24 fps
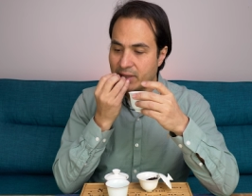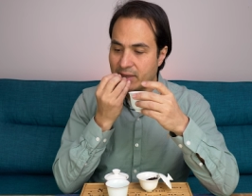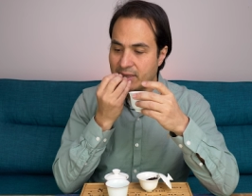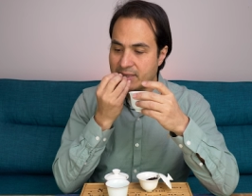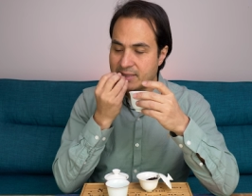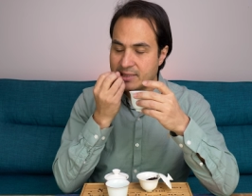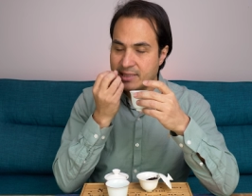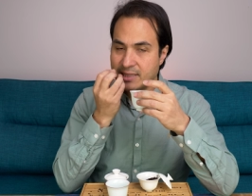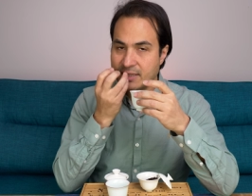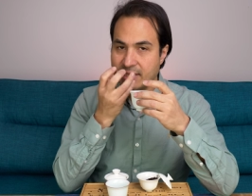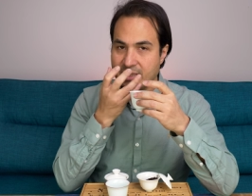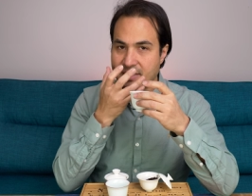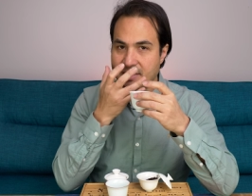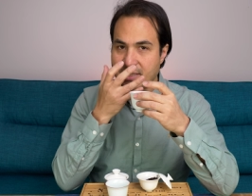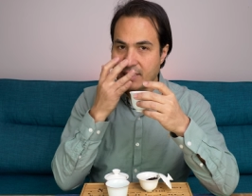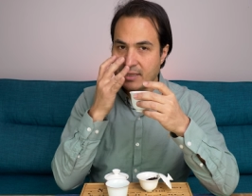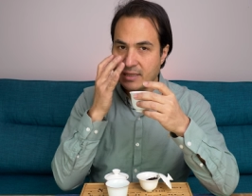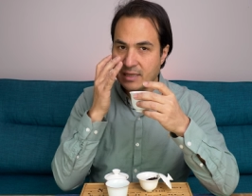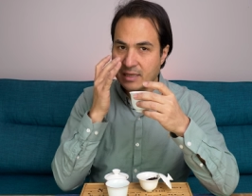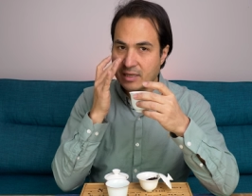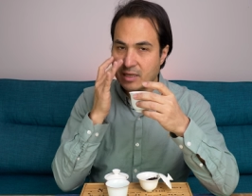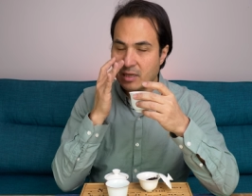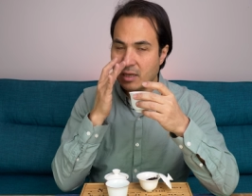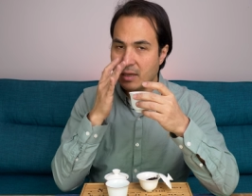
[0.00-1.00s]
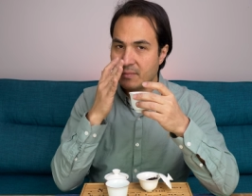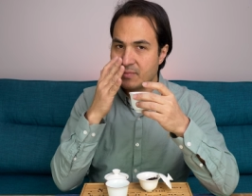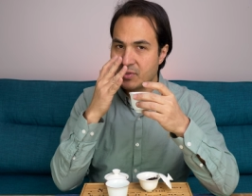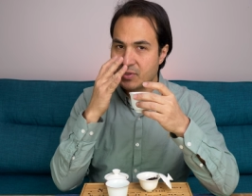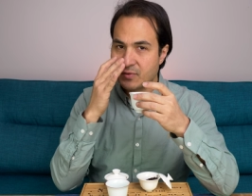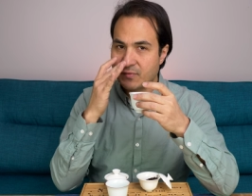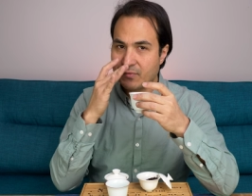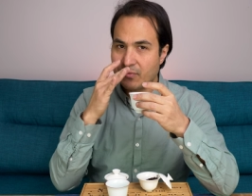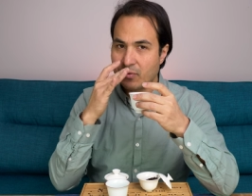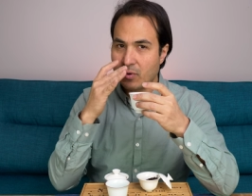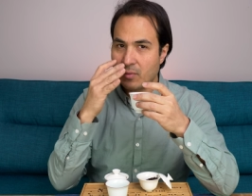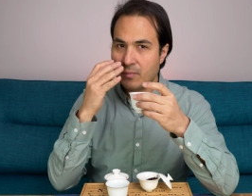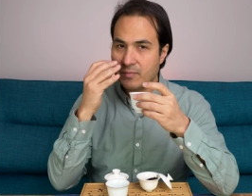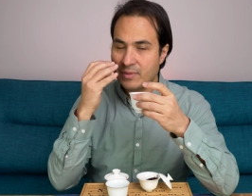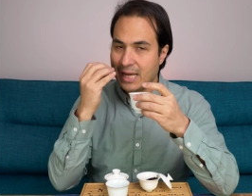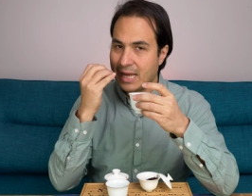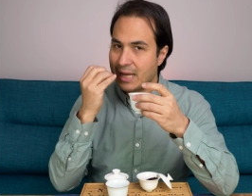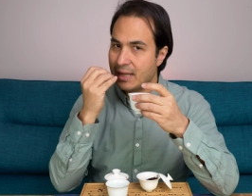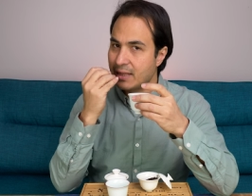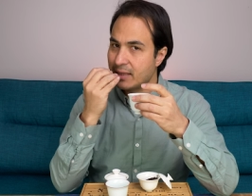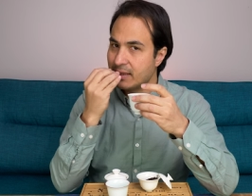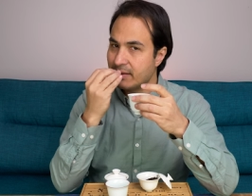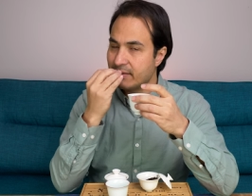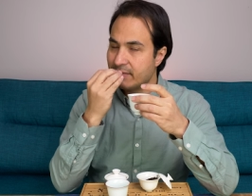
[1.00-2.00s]
acidity that comes from
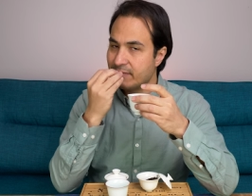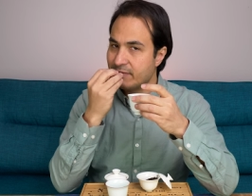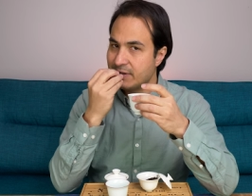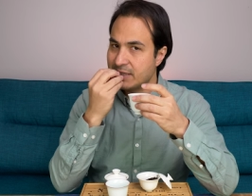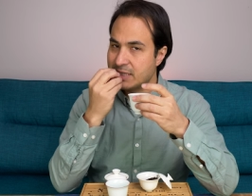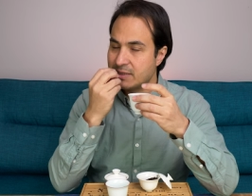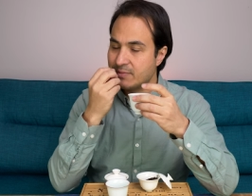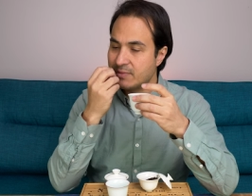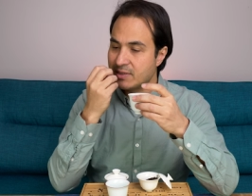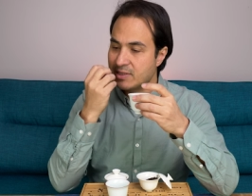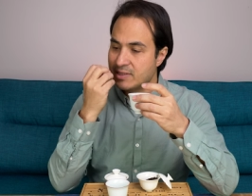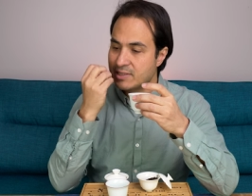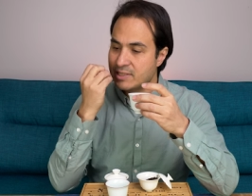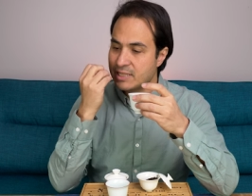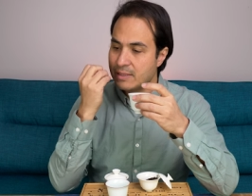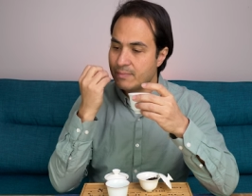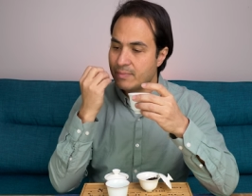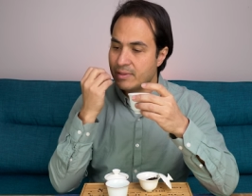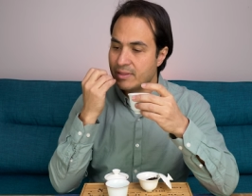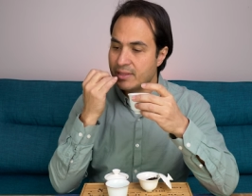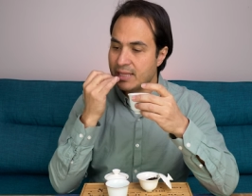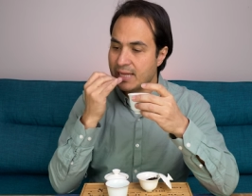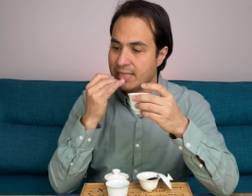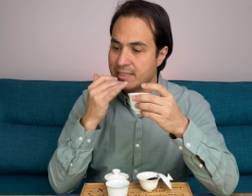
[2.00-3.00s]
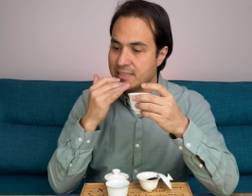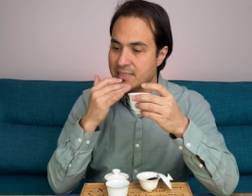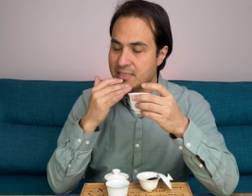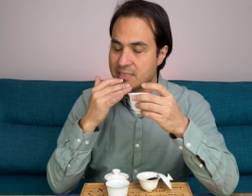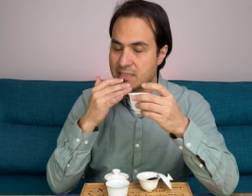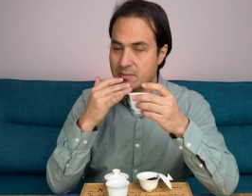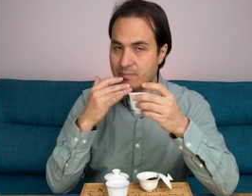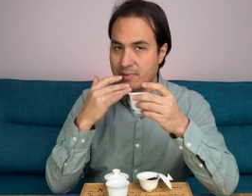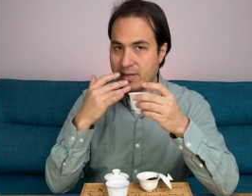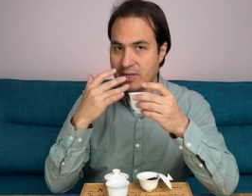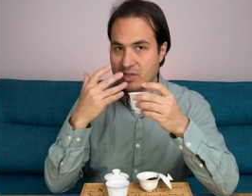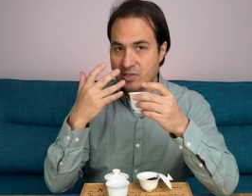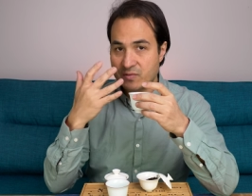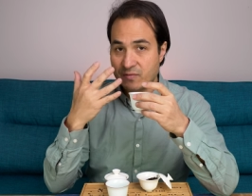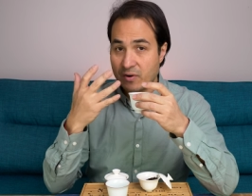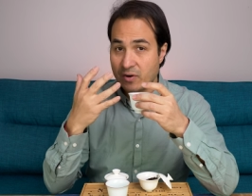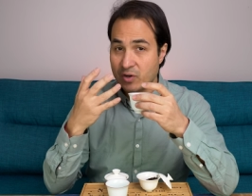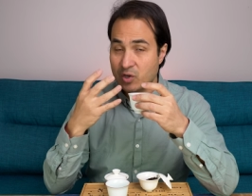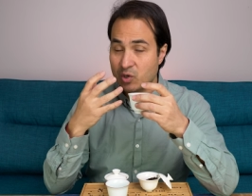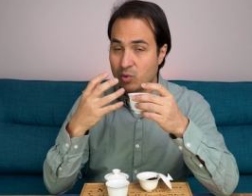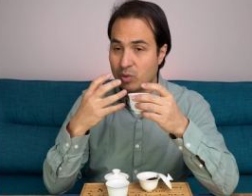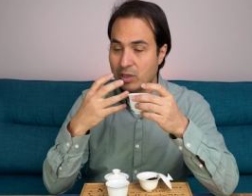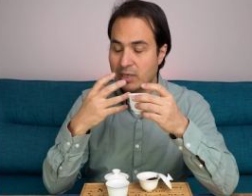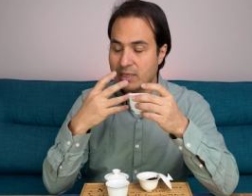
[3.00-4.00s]
that vitamin C, but that dissipates
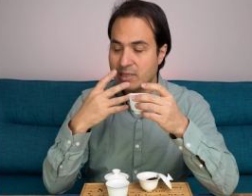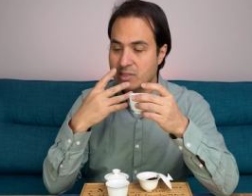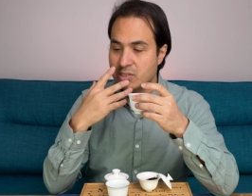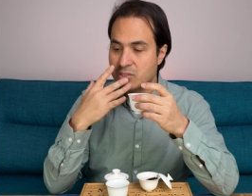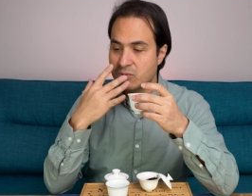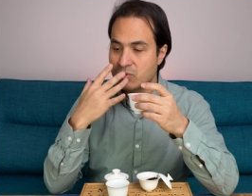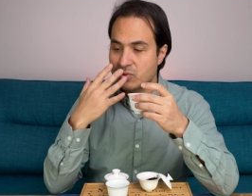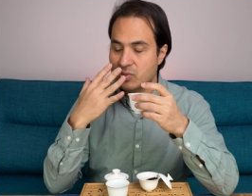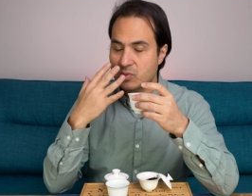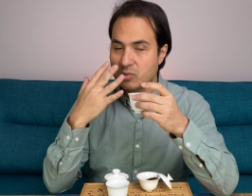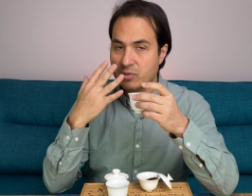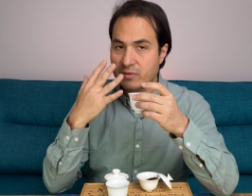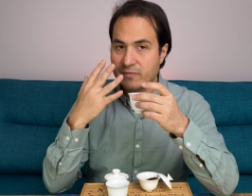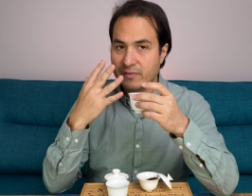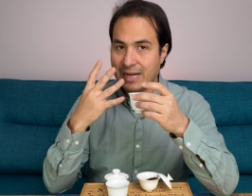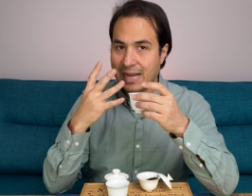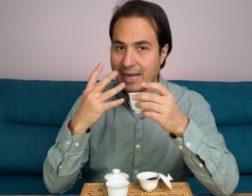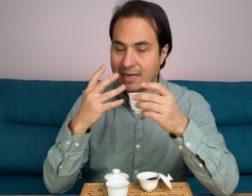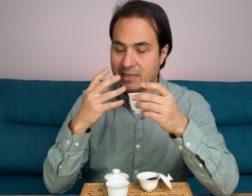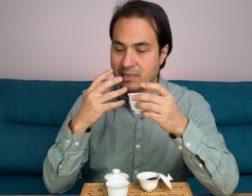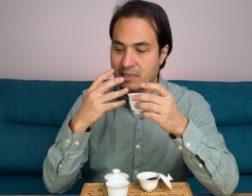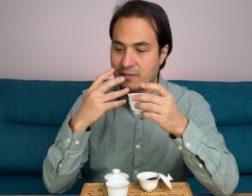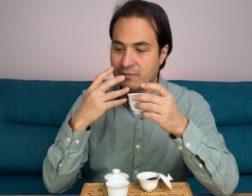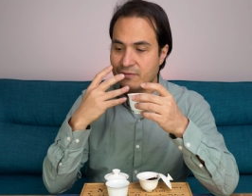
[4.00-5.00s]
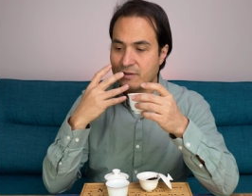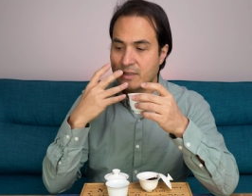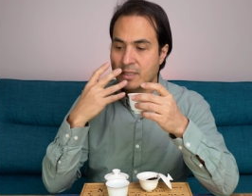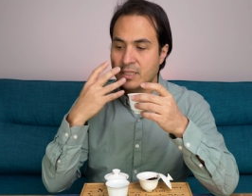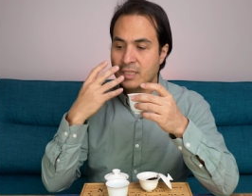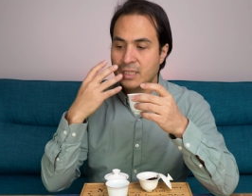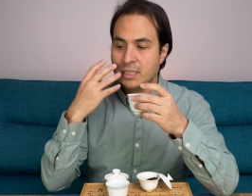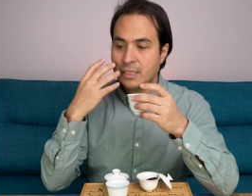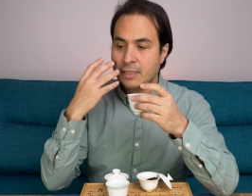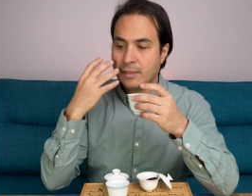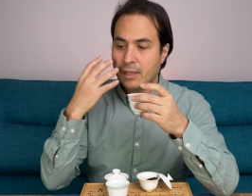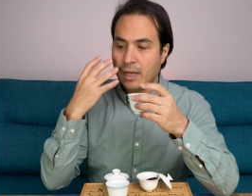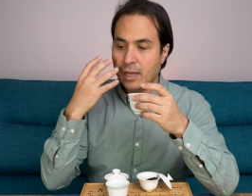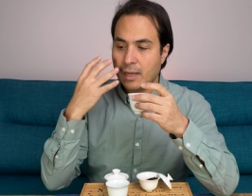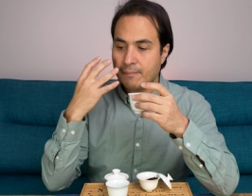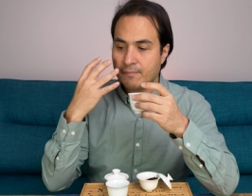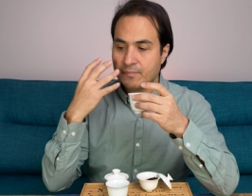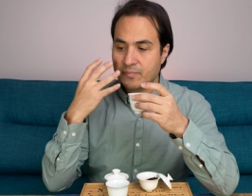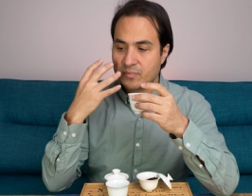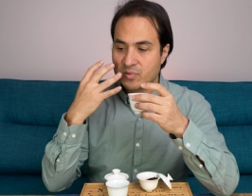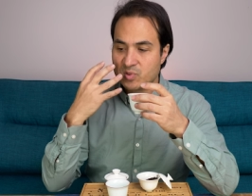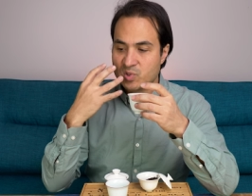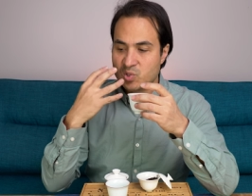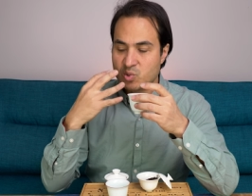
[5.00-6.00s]
very quickly to a sort of an active
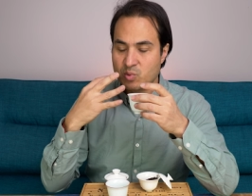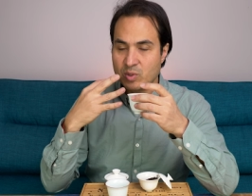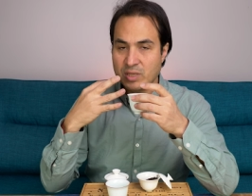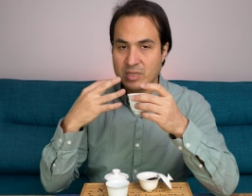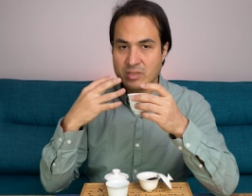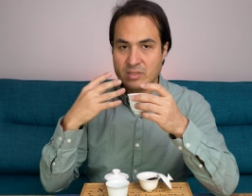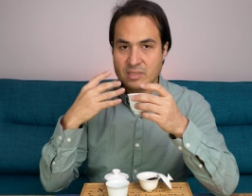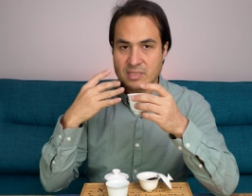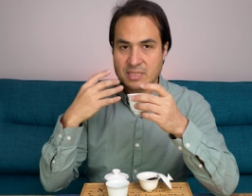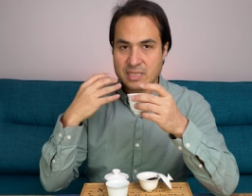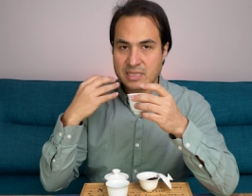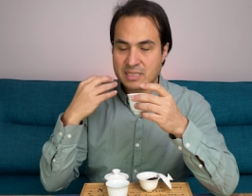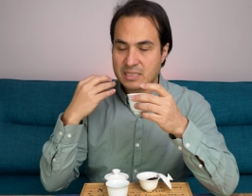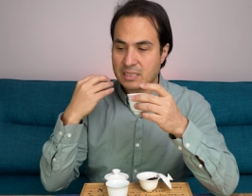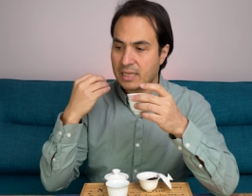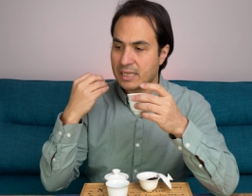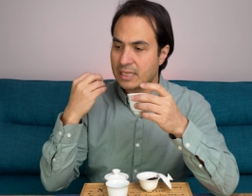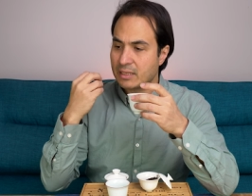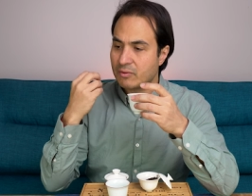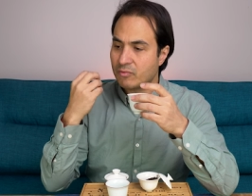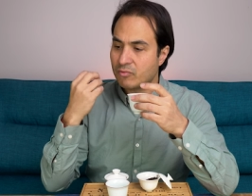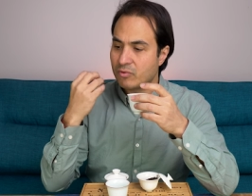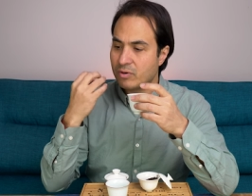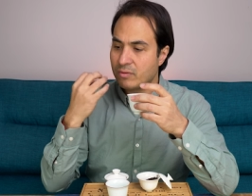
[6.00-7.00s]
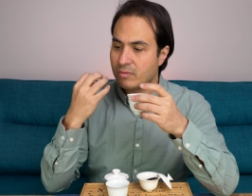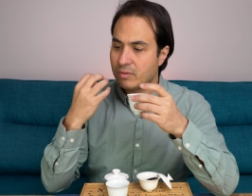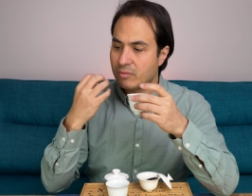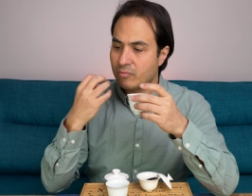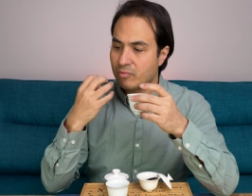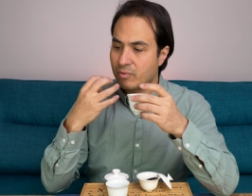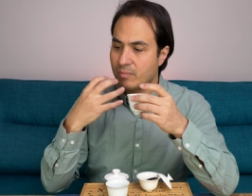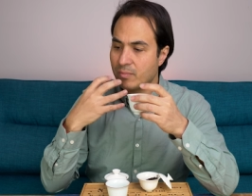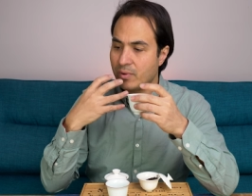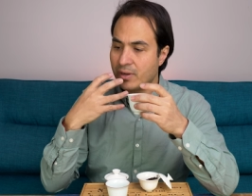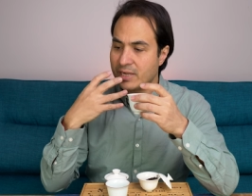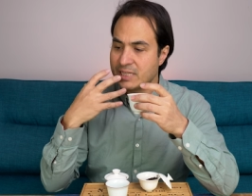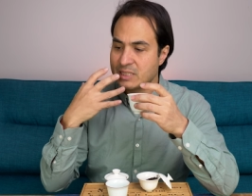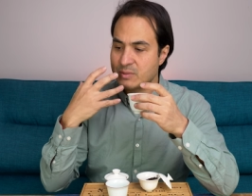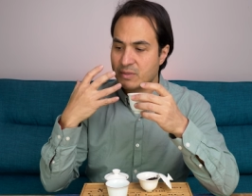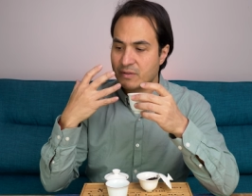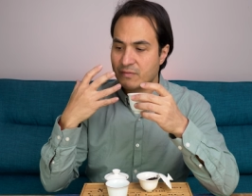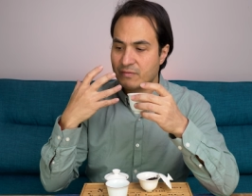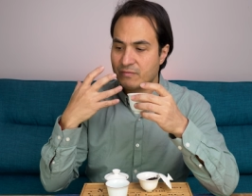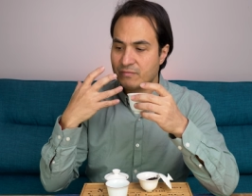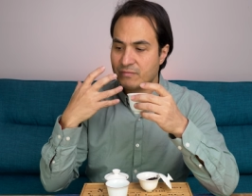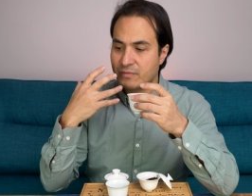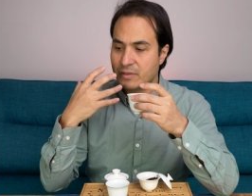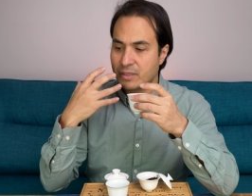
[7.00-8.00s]
um, sweetness that's like re reminds me
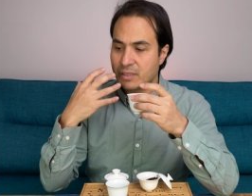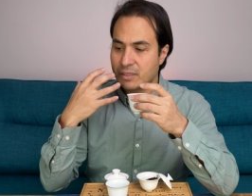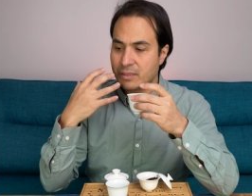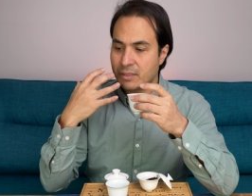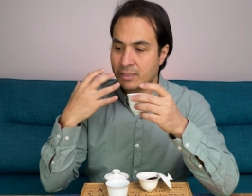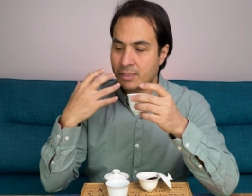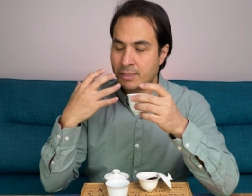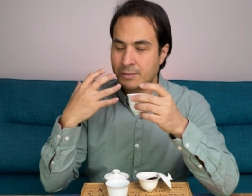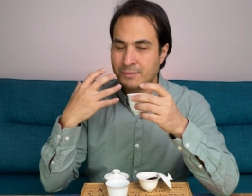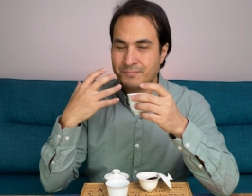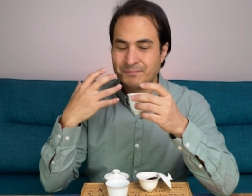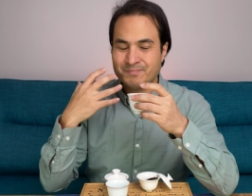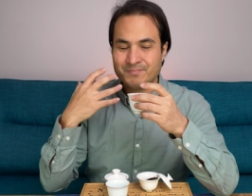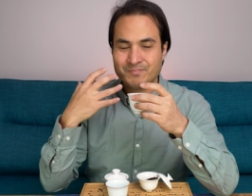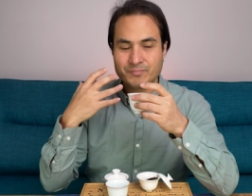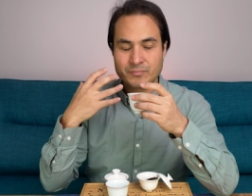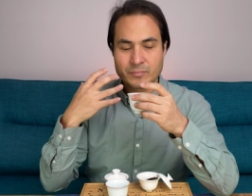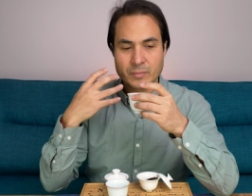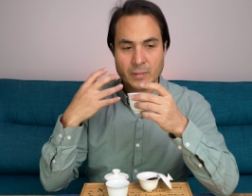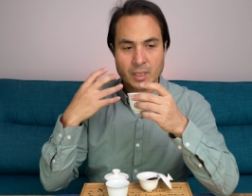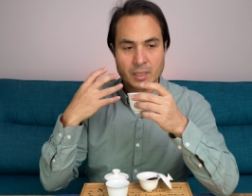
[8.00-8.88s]
of um,